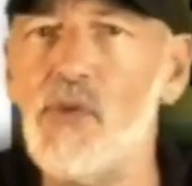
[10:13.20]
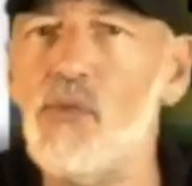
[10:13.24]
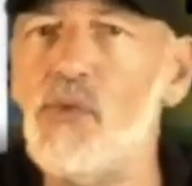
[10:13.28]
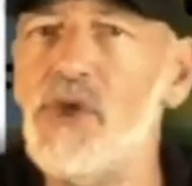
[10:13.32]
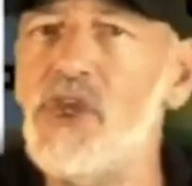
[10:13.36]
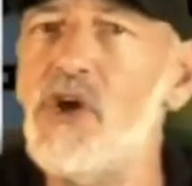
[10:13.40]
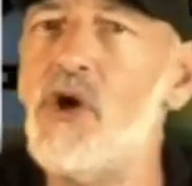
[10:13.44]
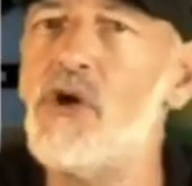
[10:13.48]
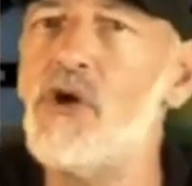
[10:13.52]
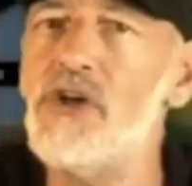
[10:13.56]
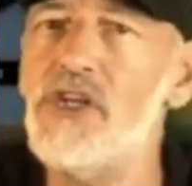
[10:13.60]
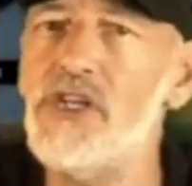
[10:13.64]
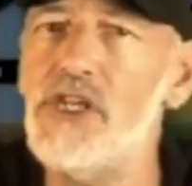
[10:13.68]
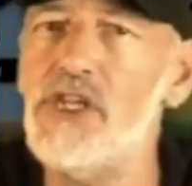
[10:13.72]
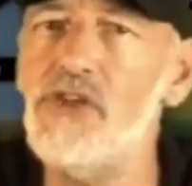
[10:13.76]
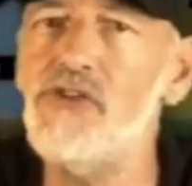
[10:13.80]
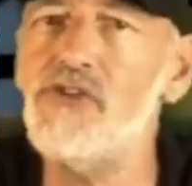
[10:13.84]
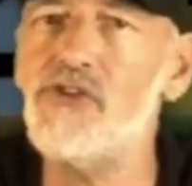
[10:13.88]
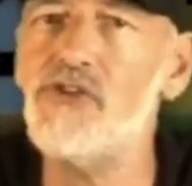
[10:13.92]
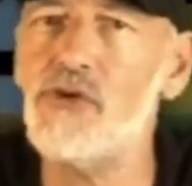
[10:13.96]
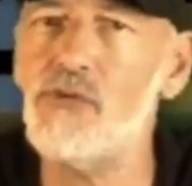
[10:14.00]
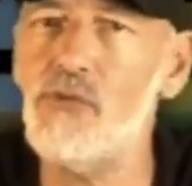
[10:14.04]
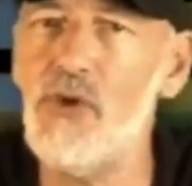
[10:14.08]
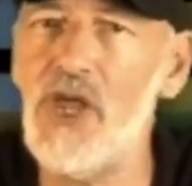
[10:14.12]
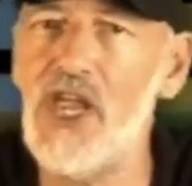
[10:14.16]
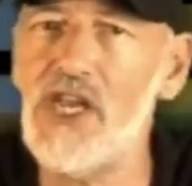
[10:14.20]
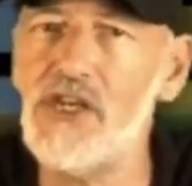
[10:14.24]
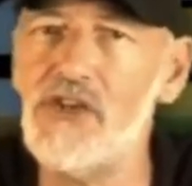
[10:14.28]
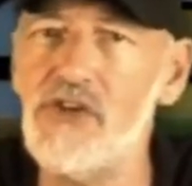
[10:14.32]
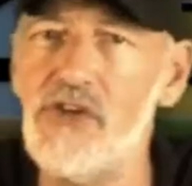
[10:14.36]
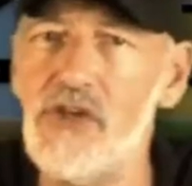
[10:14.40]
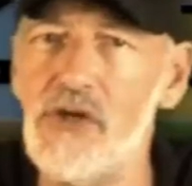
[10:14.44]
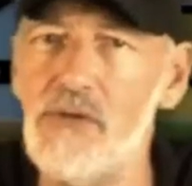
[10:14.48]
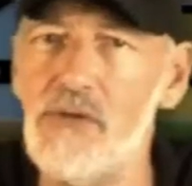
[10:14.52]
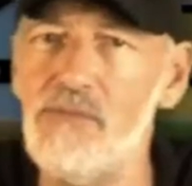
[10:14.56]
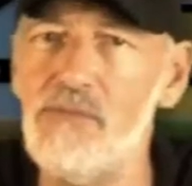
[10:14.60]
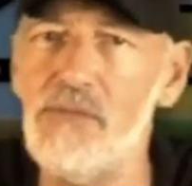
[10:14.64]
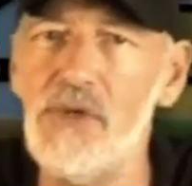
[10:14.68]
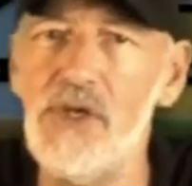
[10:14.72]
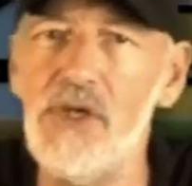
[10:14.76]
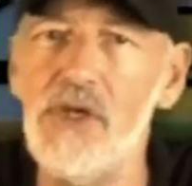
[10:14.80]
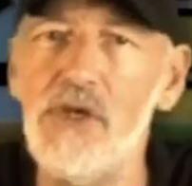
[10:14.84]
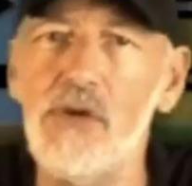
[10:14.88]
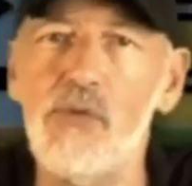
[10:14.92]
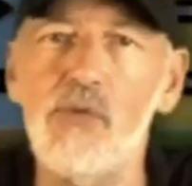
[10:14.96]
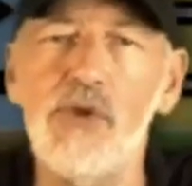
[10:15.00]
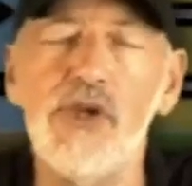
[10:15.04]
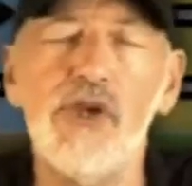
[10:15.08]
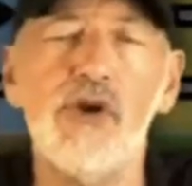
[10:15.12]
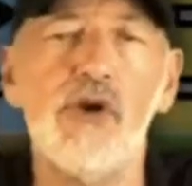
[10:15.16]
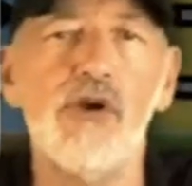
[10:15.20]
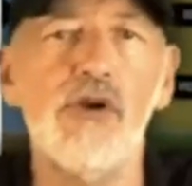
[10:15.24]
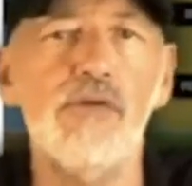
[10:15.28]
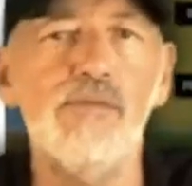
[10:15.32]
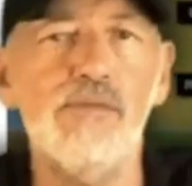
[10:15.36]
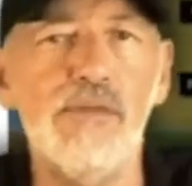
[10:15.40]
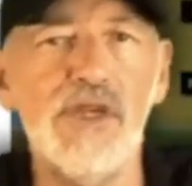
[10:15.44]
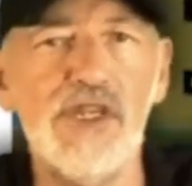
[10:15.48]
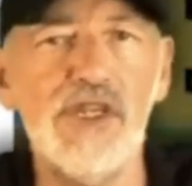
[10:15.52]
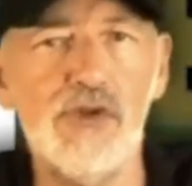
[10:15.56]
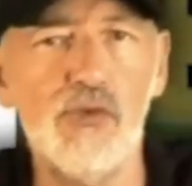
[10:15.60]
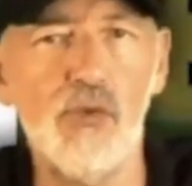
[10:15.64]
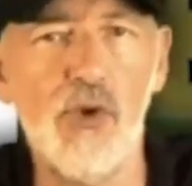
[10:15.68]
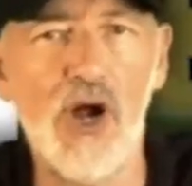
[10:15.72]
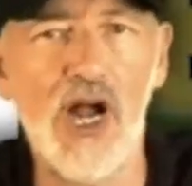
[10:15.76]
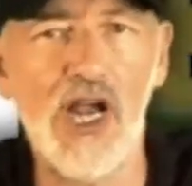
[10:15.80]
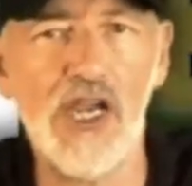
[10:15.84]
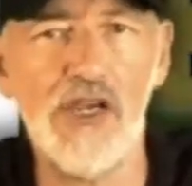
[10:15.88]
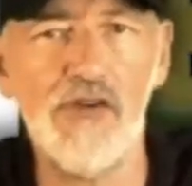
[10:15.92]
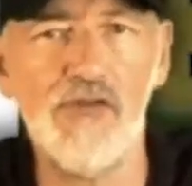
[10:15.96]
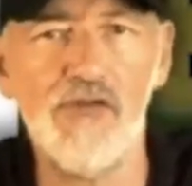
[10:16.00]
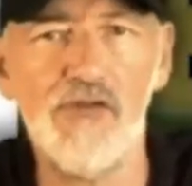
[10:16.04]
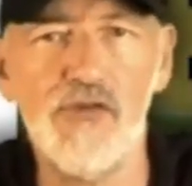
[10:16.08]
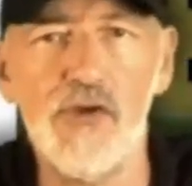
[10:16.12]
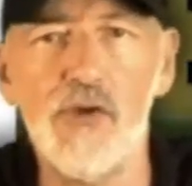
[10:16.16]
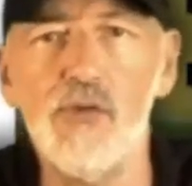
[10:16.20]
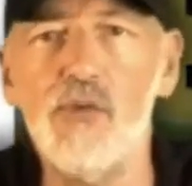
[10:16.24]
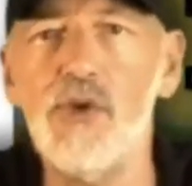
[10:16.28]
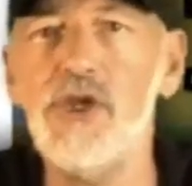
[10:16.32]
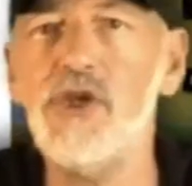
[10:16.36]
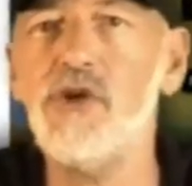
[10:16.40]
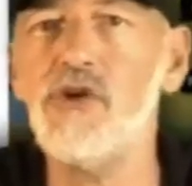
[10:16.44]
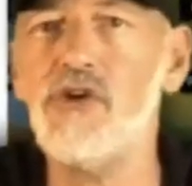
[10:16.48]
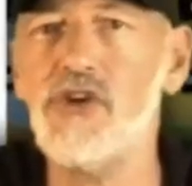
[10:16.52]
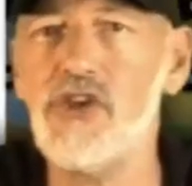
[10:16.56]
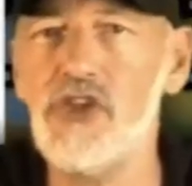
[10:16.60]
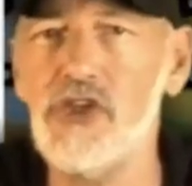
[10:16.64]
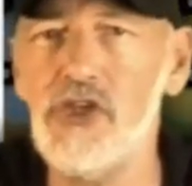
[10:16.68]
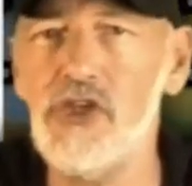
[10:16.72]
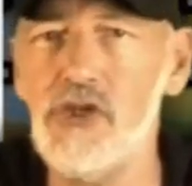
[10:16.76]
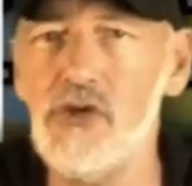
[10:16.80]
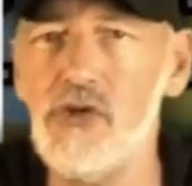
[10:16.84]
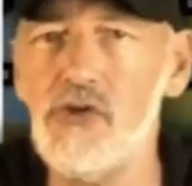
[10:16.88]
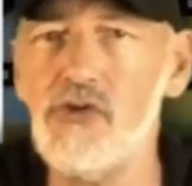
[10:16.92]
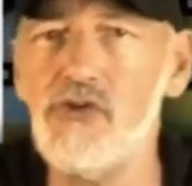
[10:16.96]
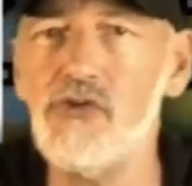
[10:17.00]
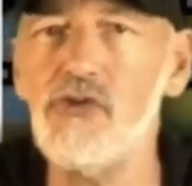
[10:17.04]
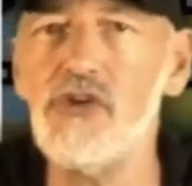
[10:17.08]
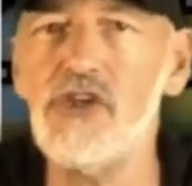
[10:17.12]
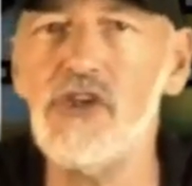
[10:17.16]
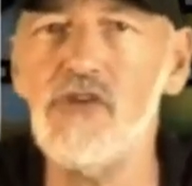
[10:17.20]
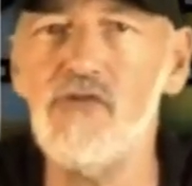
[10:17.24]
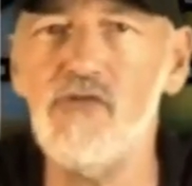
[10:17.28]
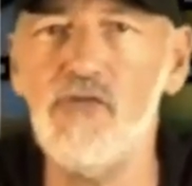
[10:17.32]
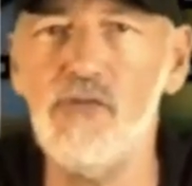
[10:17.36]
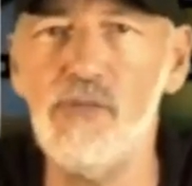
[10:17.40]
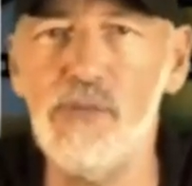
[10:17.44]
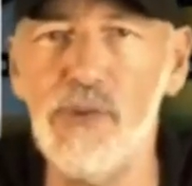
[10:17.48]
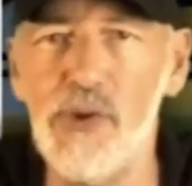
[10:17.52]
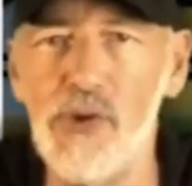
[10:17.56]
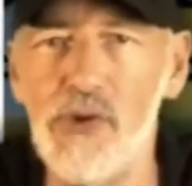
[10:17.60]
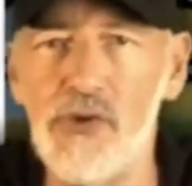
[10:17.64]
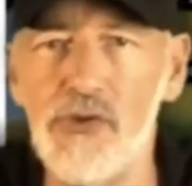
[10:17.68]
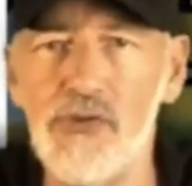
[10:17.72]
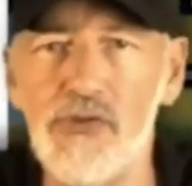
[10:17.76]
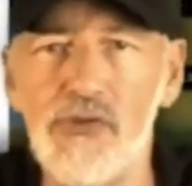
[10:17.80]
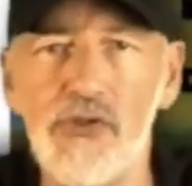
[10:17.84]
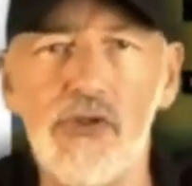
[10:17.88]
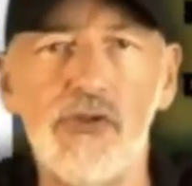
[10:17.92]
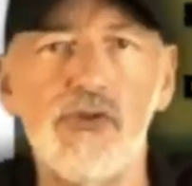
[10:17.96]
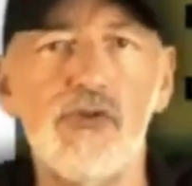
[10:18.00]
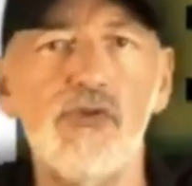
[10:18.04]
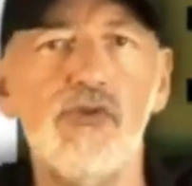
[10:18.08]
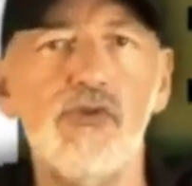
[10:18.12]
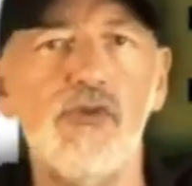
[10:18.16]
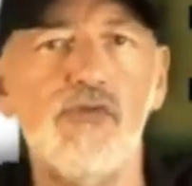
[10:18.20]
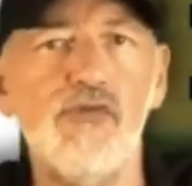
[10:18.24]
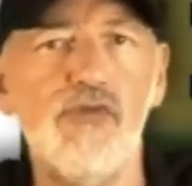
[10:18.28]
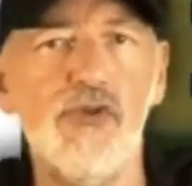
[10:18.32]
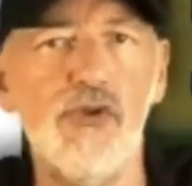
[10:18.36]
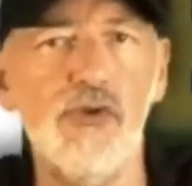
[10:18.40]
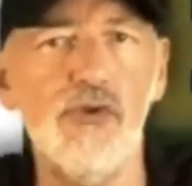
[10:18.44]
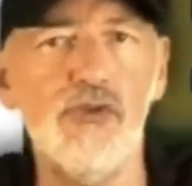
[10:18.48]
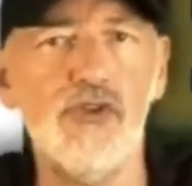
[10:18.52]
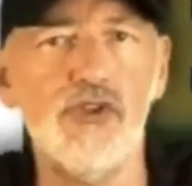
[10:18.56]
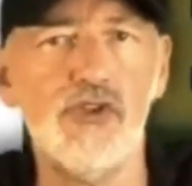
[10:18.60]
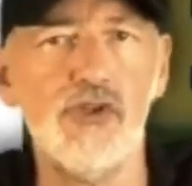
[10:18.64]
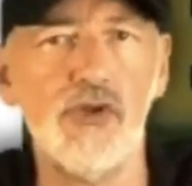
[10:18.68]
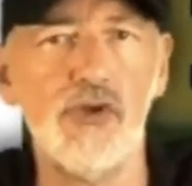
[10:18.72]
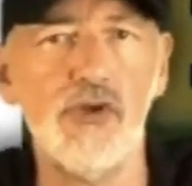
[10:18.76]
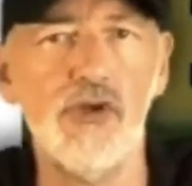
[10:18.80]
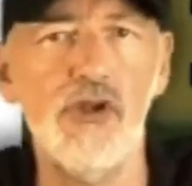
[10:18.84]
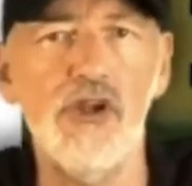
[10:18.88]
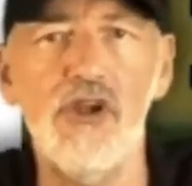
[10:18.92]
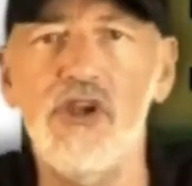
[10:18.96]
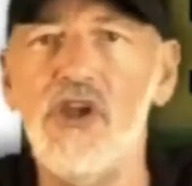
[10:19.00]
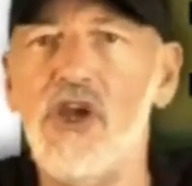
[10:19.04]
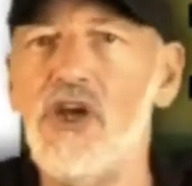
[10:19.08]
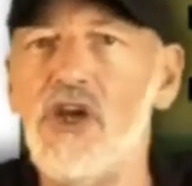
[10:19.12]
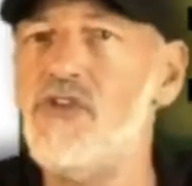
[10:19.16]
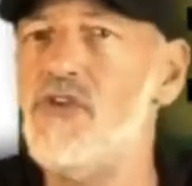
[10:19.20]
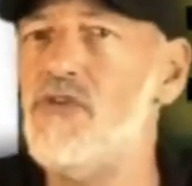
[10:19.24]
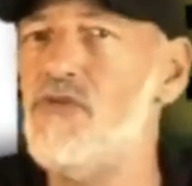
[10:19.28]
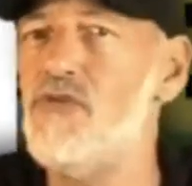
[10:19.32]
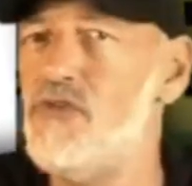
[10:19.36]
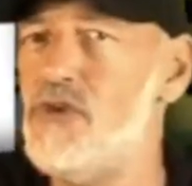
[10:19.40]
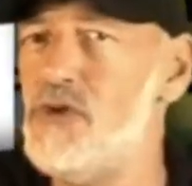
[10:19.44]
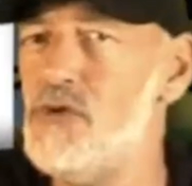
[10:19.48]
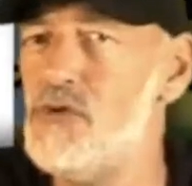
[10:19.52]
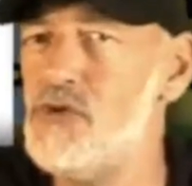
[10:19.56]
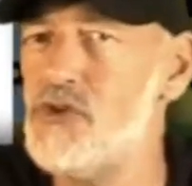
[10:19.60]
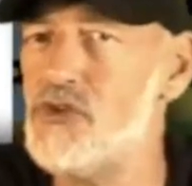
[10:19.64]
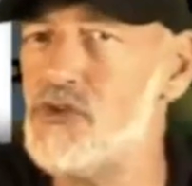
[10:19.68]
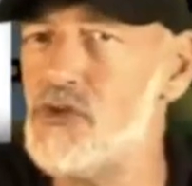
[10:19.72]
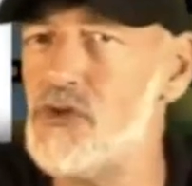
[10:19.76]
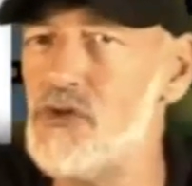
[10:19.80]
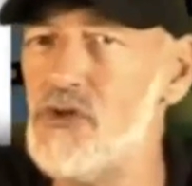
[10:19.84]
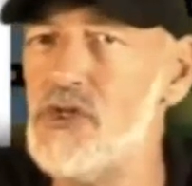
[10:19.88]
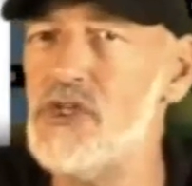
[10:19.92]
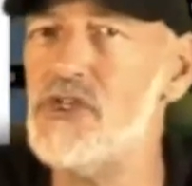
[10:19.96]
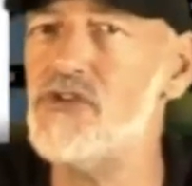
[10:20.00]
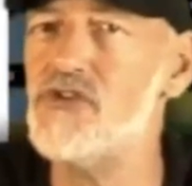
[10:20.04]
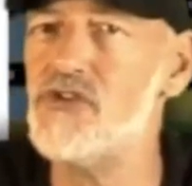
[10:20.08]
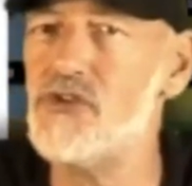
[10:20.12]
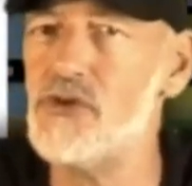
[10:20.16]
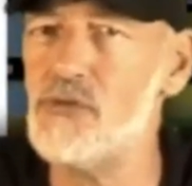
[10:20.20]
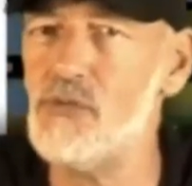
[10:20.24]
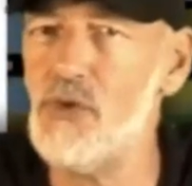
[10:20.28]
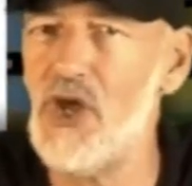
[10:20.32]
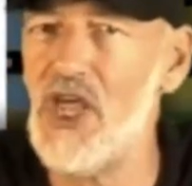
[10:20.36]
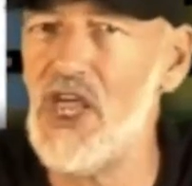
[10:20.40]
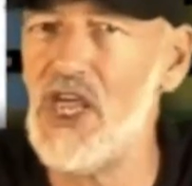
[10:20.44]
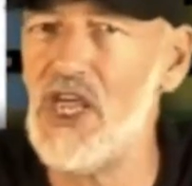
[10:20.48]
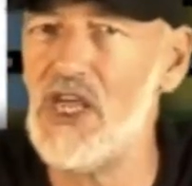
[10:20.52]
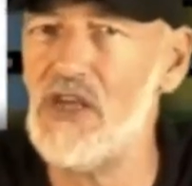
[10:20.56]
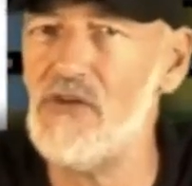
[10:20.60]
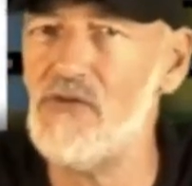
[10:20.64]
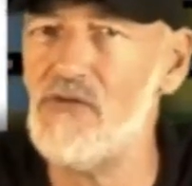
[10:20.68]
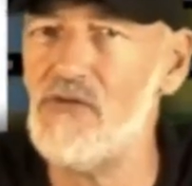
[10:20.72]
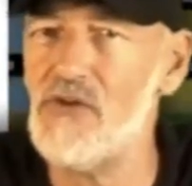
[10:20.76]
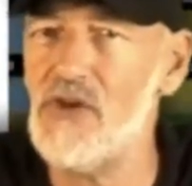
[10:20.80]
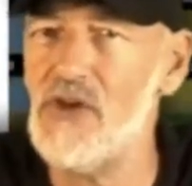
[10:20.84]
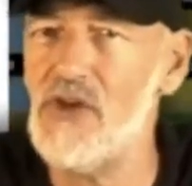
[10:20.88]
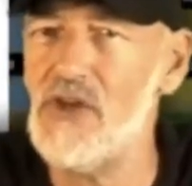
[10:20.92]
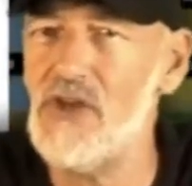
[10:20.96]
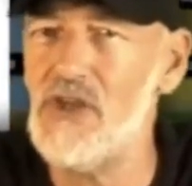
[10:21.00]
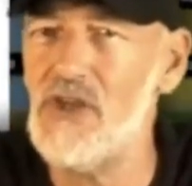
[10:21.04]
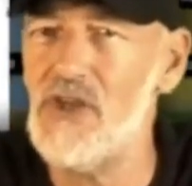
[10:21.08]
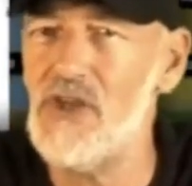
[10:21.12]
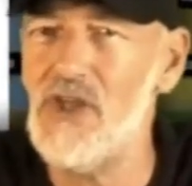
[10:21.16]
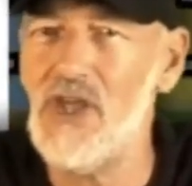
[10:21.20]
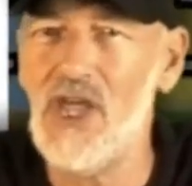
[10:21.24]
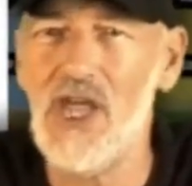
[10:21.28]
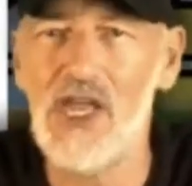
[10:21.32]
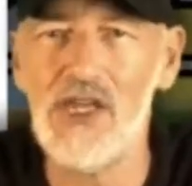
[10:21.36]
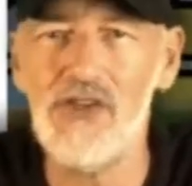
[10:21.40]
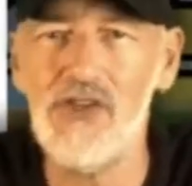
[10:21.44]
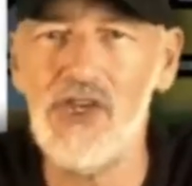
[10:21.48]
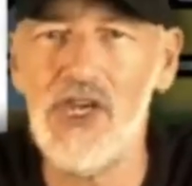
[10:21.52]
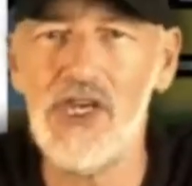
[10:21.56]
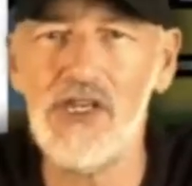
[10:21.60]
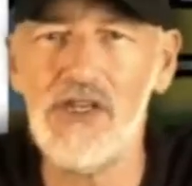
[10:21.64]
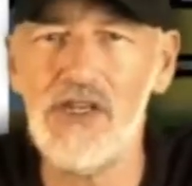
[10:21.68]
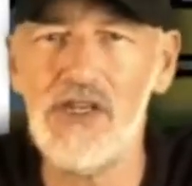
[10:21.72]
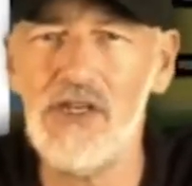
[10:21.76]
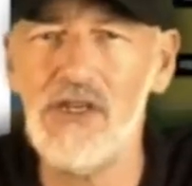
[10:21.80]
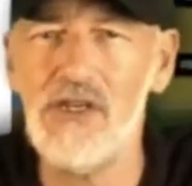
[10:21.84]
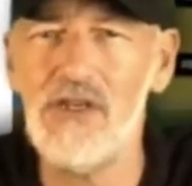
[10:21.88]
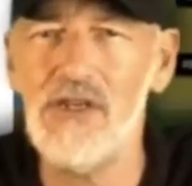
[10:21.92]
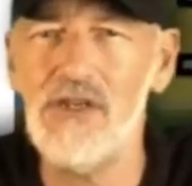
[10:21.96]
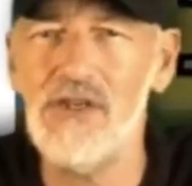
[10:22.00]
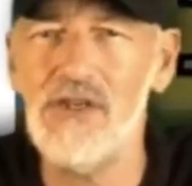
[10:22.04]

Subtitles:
we are an interregnum. We are a midwife. We are here to give birth to the future, and the future is the rave. And yet,